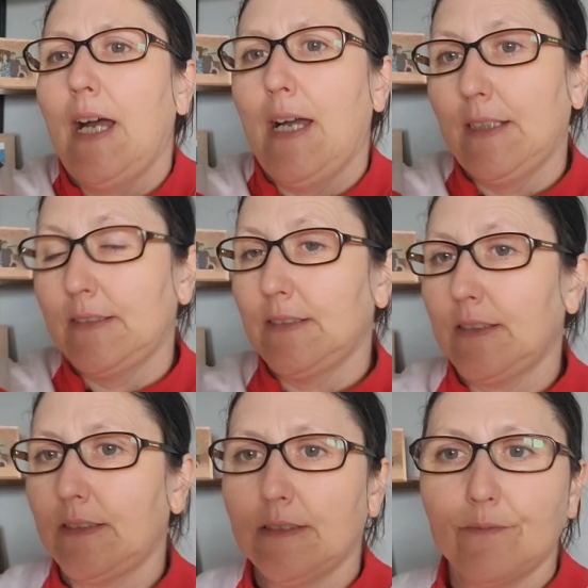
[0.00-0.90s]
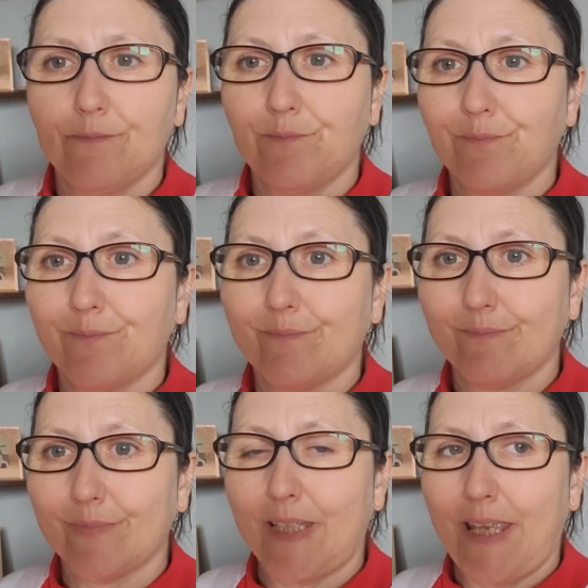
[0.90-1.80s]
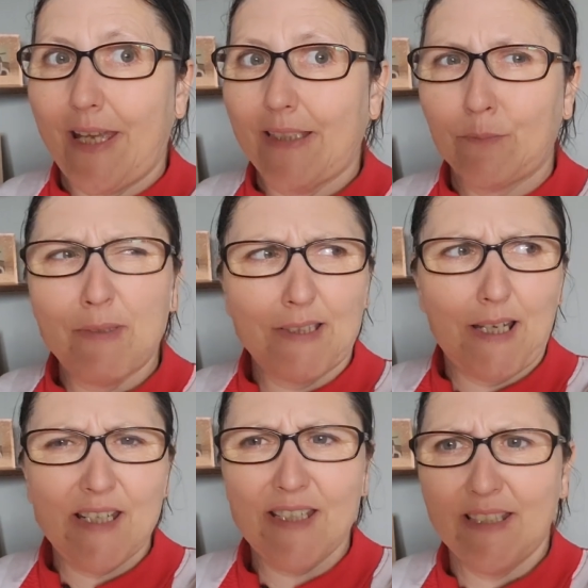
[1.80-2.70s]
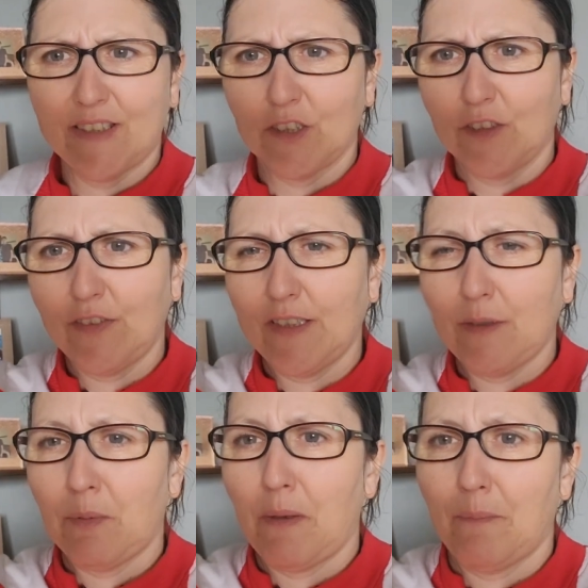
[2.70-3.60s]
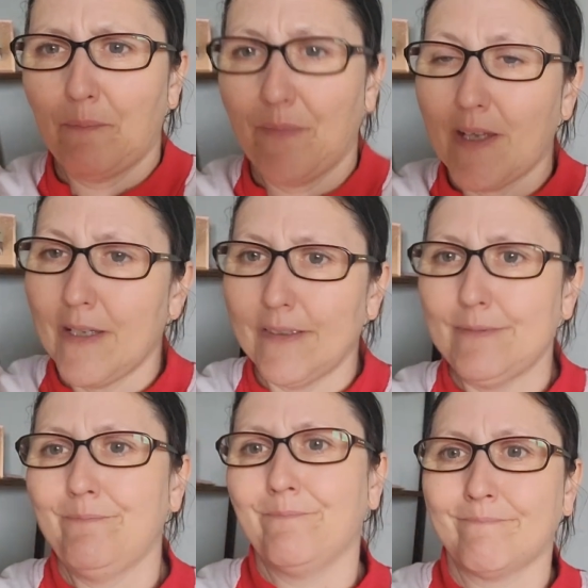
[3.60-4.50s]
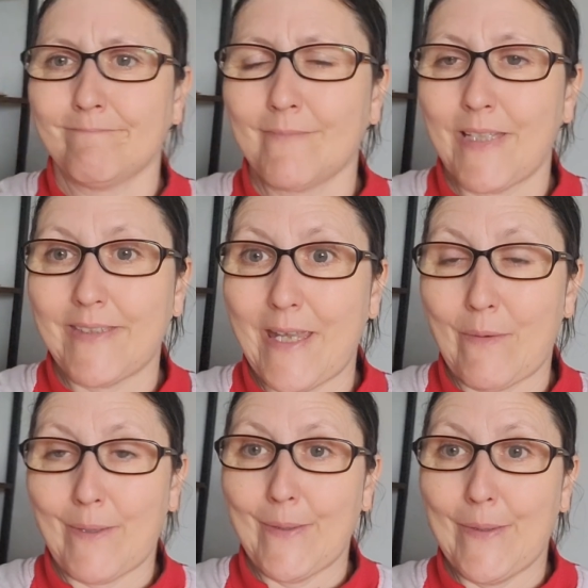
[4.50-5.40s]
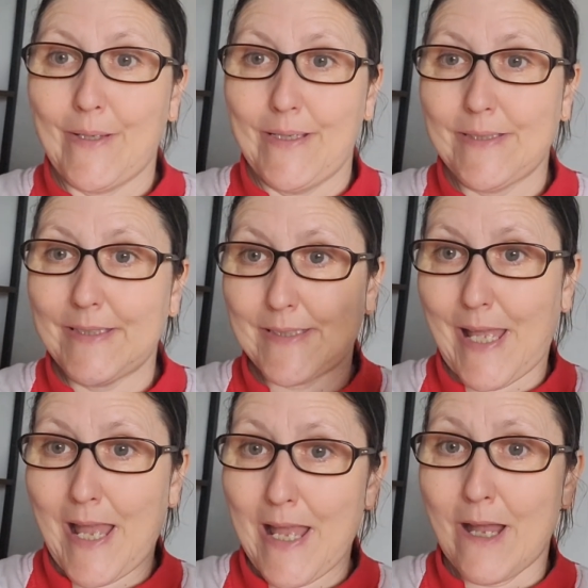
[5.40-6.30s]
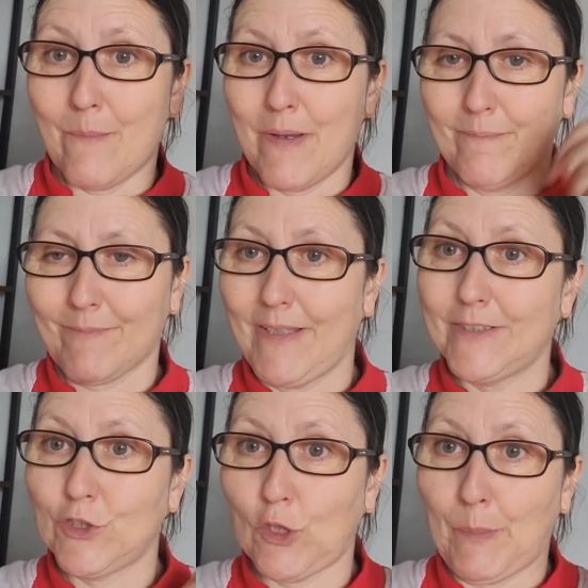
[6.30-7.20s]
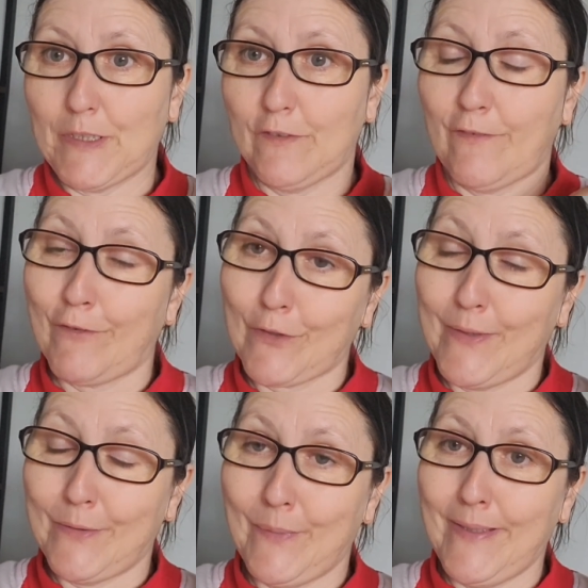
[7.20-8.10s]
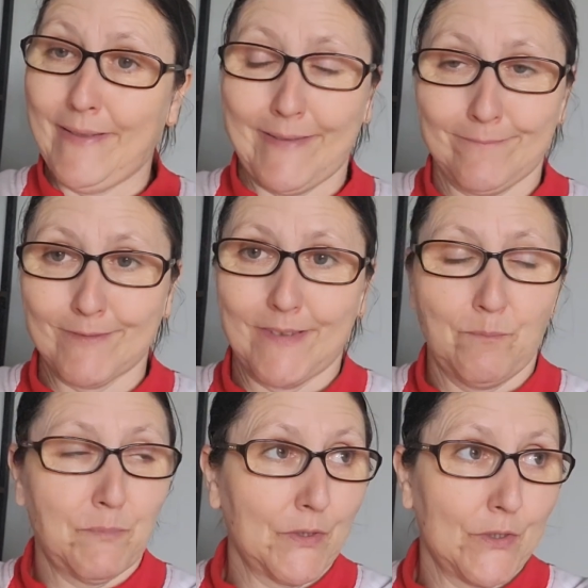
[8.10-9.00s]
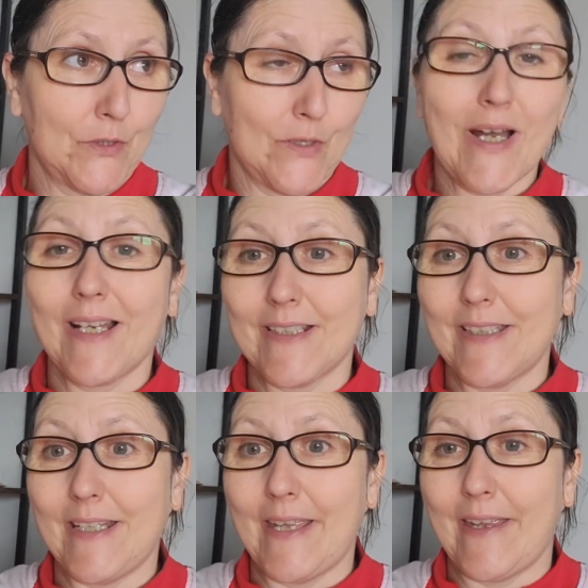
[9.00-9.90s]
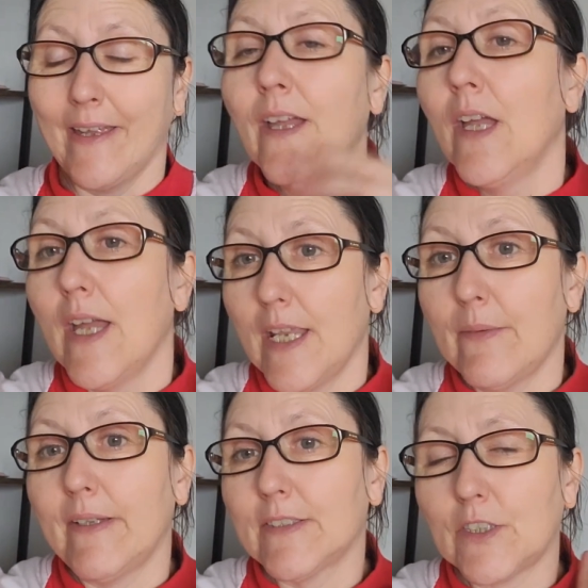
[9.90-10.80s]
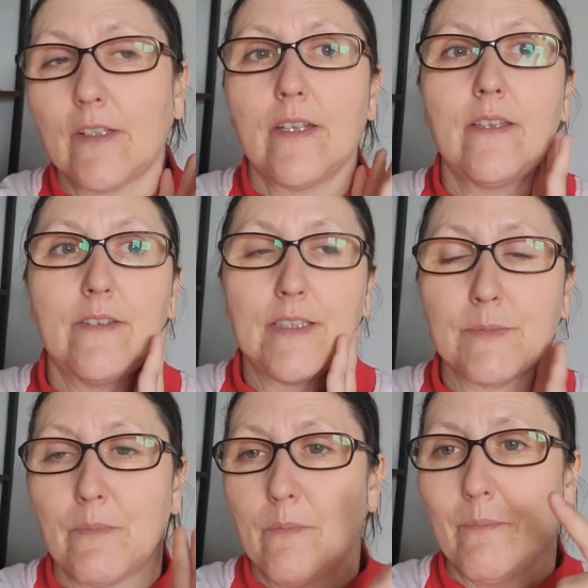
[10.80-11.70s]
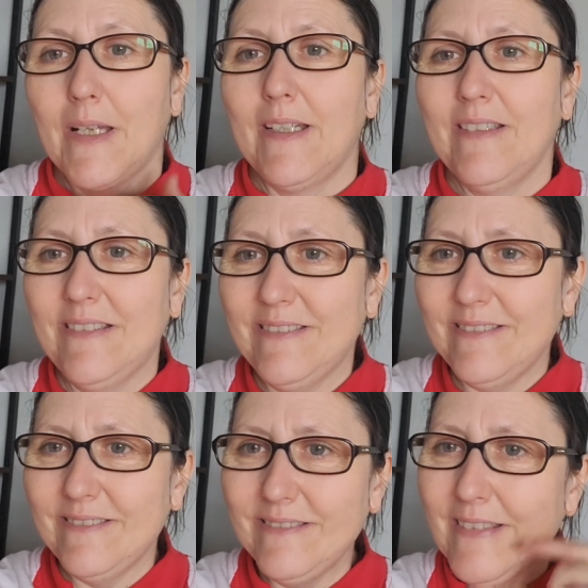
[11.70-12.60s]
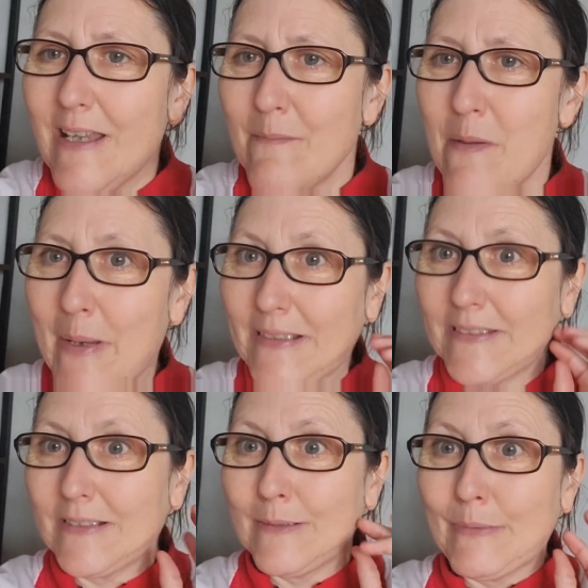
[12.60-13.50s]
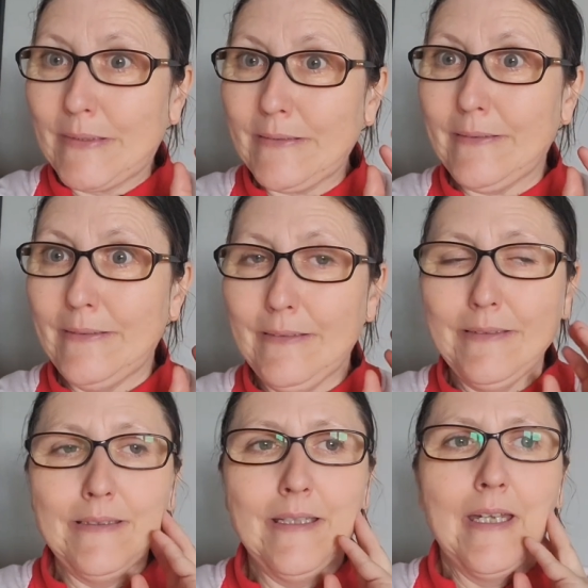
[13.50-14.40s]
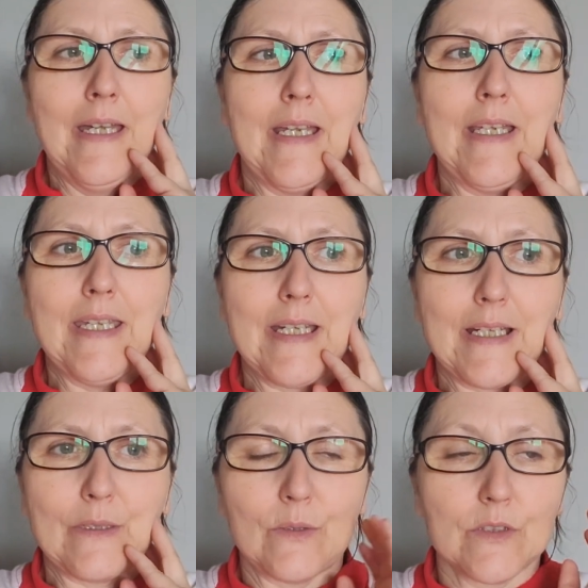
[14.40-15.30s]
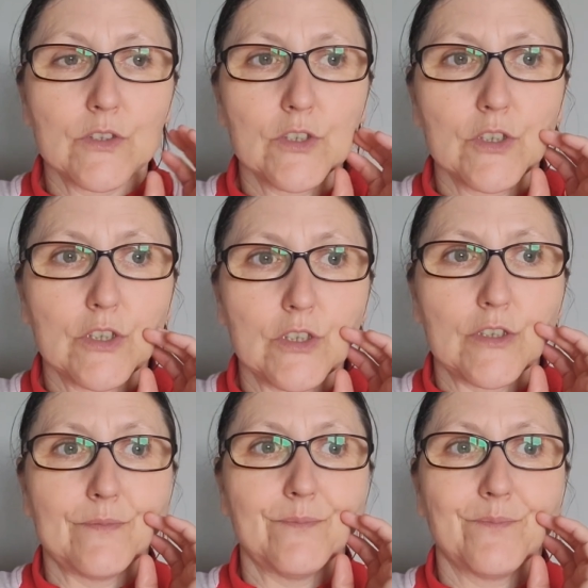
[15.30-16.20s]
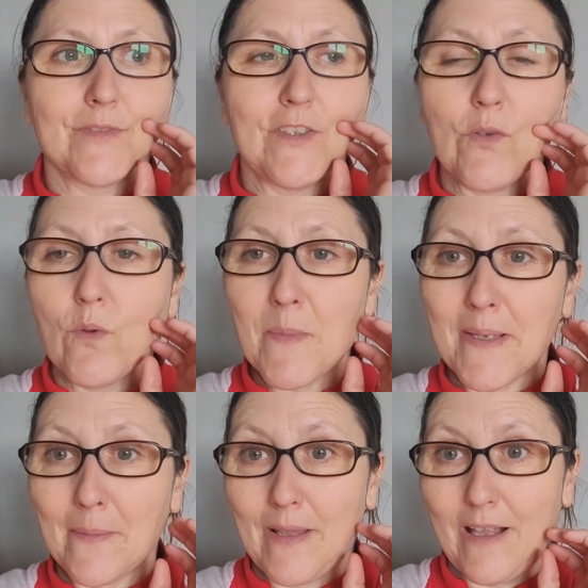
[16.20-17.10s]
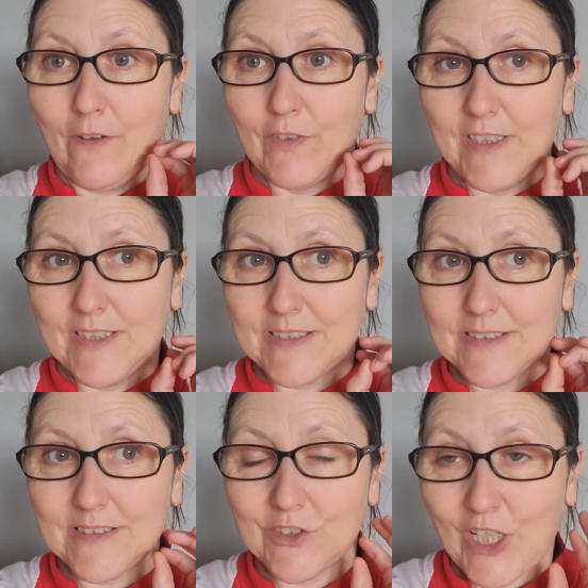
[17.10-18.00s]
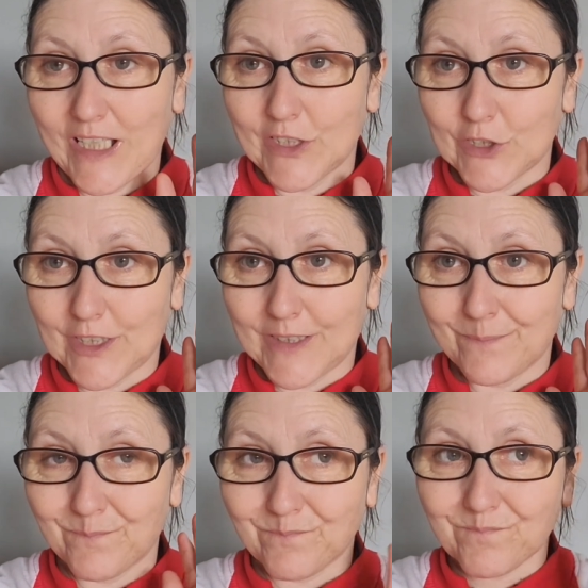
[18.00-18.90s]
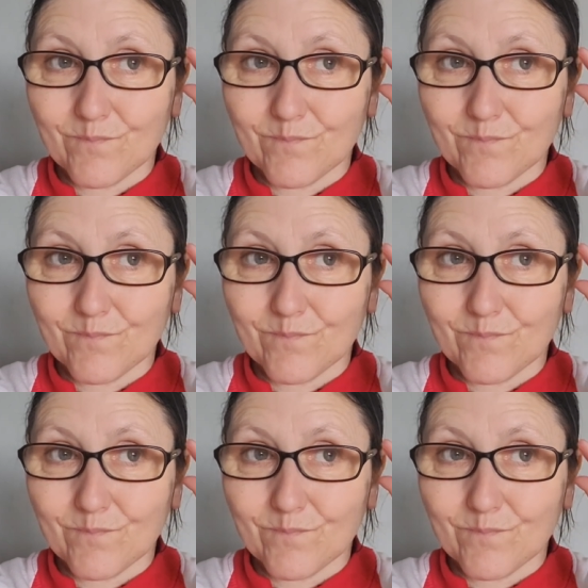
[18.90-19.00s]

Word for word: and yeah, it's a bit dark in here, don't you think about mm, there we go, it's this arm, let's chop it off and throw it away, but no, I laid it anyway, sorry, that's my mind's going a bit giddy anyhow. So living with mental health is challenging,